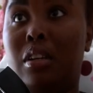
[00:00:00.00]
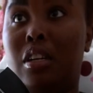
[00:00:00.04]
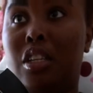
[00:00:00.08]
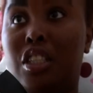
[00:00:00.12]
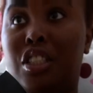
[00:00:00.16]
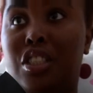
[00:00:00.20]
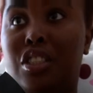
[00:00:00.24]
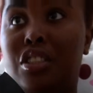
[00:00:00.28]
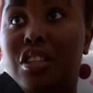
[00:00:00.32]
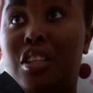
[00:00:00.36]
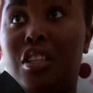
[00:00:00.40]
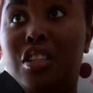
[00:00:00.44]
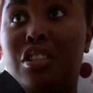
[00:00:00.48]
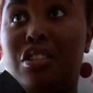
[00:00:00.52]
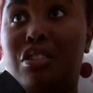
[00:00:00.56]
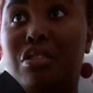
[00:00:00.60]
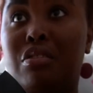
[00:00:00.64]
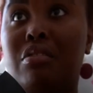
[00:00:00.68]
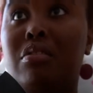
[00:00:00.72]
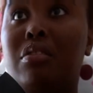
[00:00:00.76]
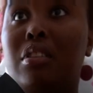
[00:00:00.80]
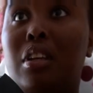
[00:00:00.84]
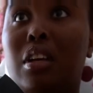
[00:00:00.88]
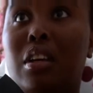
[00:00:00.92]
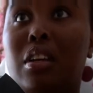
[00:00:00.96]
It's not a
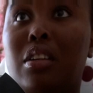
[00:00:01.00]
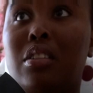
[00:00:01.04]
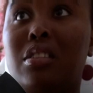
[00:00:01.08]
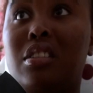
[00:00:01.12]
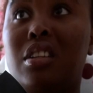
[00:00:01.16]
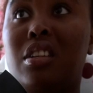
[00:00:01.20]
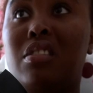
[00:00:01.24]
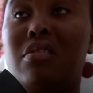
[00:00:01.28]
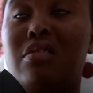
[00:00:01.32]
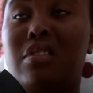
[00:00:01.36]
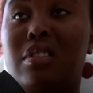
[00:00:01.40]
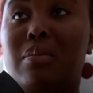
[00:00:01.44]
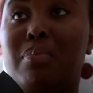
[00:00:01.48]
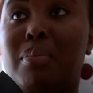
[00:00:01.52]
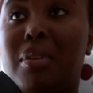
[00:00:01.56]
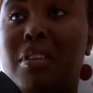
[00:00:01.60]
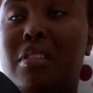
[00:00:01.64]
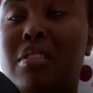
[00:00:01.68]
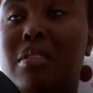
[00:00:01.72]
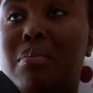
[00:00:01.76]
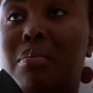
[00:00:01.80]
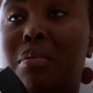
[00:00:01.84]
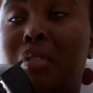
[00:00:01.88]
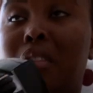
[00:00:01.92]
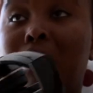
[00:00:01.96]
good thing. It's not a
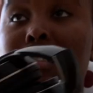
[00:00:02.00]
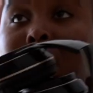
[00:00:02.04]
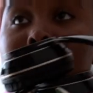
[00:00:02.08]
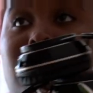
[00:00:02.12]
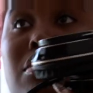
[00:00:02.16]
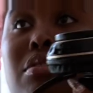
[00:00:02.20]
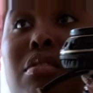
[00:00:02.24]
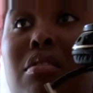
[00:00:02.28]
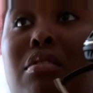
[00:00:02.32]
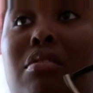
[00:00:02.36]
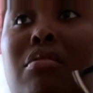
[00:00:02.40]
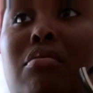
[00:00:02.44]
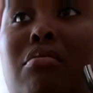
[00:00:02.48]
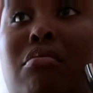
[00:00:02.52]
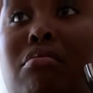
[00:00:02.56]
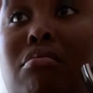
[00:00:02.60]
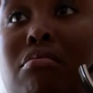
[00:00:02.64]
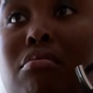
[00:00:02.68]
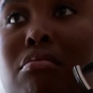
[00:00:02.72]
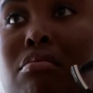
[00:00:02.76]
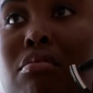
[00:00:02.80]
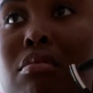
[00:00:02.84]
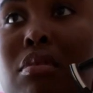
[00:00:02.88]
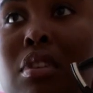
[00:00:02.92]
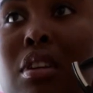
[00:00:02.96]
responsible thing to do.
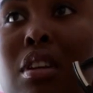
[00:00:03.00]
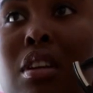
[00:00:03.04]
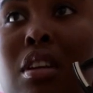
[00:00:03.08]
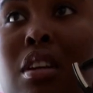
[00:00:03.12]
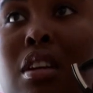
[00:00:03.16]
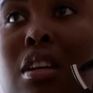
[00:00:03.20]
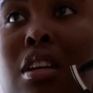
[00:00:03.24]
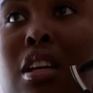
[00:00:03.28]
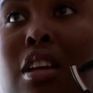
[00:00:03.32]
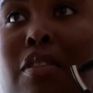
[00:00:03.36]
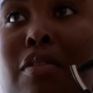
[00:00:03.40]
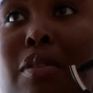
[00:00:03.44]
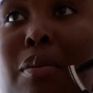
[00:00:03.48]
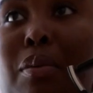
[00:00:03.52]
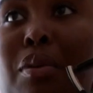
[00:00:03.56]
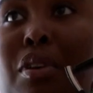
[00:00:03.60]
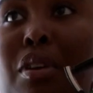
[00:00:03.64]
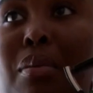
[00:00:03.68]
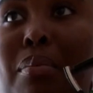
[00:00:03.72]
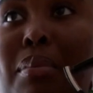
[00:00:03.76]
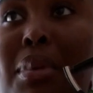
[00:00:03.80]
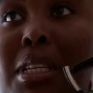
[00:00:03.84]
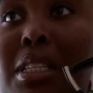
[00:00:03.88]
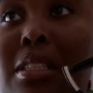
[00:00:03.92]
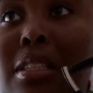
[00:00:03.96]
If I'm
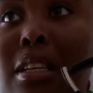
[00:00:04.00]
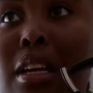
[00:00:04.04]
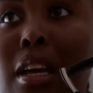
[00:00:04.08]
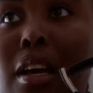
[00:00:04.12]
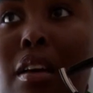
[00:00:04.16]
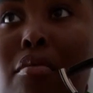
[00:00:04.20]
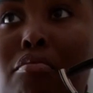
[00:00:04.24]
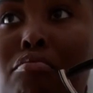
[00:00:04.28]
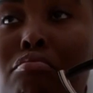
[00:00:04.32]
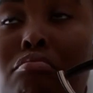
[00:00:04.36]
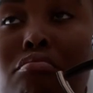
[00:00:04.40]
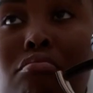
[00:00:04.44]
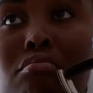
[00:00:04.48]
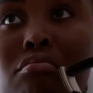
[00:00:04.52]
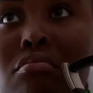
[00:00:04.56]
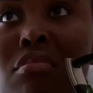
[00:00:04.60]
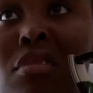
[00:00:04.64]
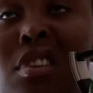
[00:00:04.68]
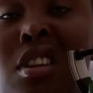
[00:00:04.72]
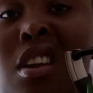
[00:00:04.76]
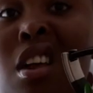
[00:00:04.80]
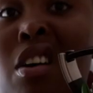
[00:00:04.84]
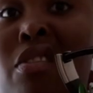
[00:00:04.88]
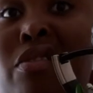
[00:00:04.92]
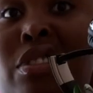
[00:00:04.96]
gonna miss it,
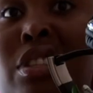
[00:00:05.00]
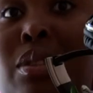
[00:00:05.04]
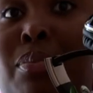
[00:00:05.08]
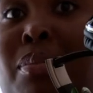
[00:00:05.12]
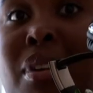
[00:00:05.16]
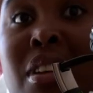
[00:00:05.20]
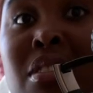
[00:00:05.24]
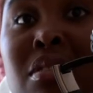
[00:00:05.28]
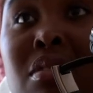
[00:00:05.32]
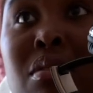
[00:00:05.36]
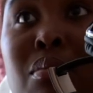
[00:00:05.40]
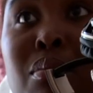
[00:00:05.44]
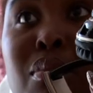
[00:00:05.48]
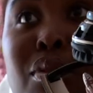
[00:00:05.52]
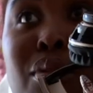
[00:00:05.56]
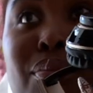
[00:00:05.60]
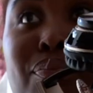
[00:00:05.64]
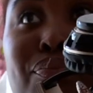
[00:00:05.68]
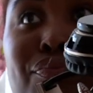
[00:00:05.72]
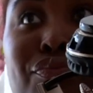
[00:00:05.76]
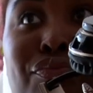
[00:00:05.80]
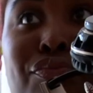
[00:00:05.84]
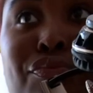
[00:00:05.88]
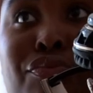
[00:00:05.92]
not responsible.